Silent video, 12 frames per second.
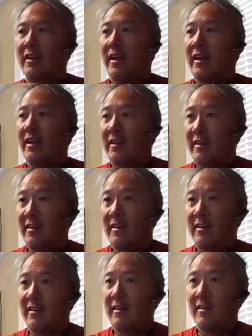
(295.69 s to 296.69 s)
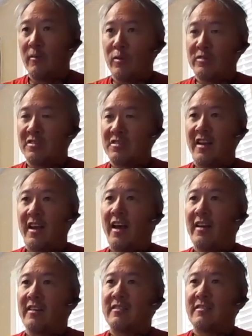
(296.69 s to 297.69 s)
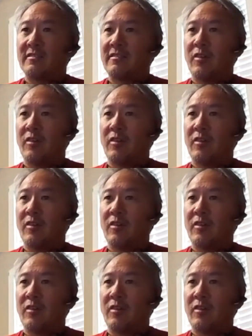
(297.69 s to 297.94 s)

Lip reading: hey, what's the status?